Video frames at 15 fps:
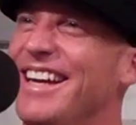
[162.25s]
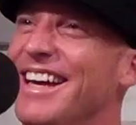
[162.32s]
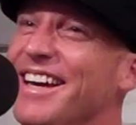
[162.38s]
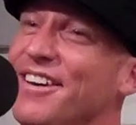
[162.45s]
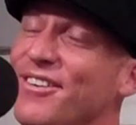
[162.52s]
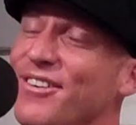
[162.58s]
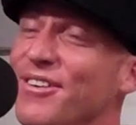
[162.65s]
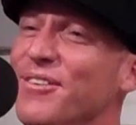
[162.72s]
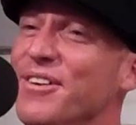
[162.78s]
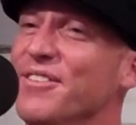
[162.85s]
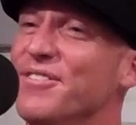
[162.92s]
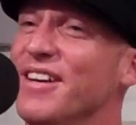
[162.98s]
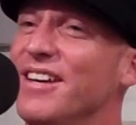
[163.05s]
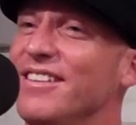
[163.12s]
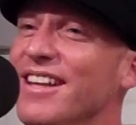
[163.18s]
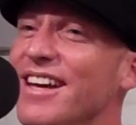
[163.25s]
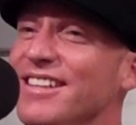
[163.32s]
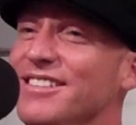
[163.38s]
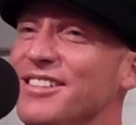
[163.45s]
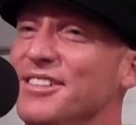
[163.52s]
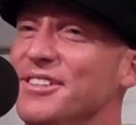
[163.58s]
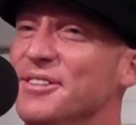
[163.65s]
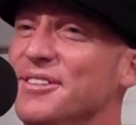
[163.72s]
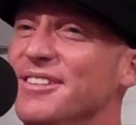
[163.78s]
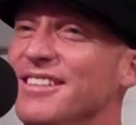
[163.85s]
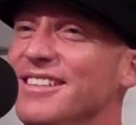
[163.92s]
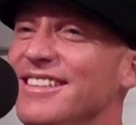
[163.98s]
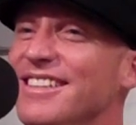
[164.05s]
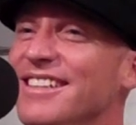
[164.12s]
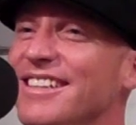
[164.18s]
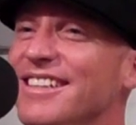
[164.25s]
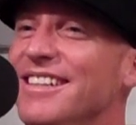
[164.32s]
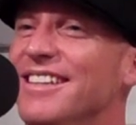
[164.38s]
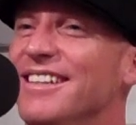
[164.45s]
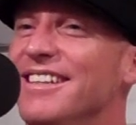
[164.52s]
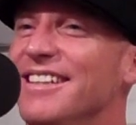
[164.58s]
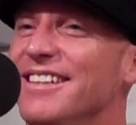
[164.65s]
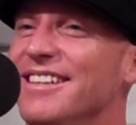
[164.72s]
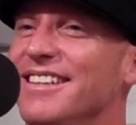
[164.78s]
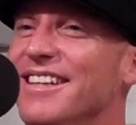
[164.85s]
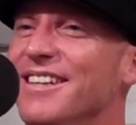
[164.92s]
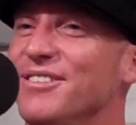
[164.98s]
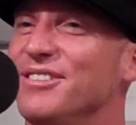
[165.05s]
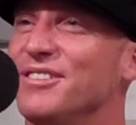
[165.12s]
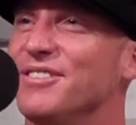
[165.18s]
the yeah, road. Well, we found that too. Oh man. That well, was